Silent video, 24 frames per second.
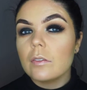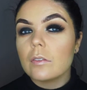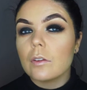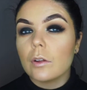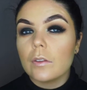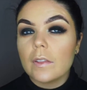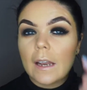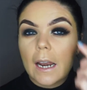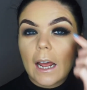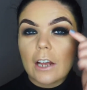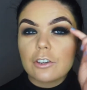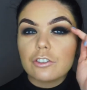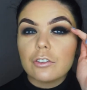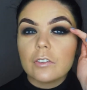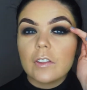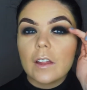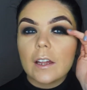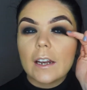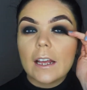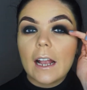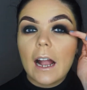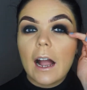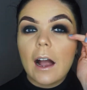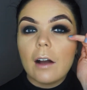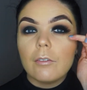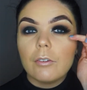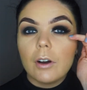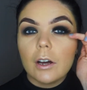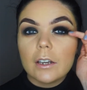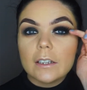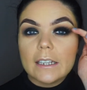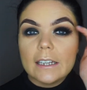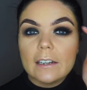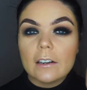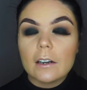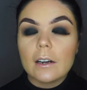So the lashes that I have
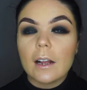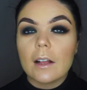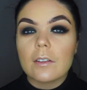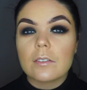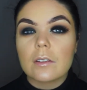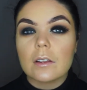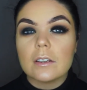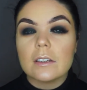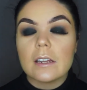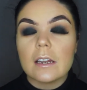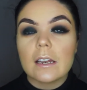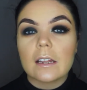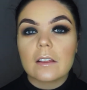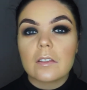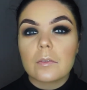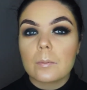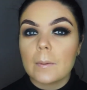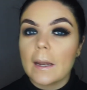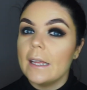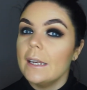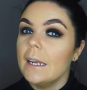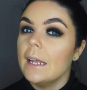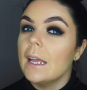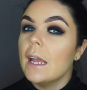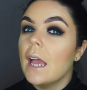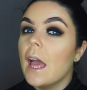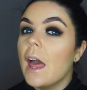on here, as I did explain,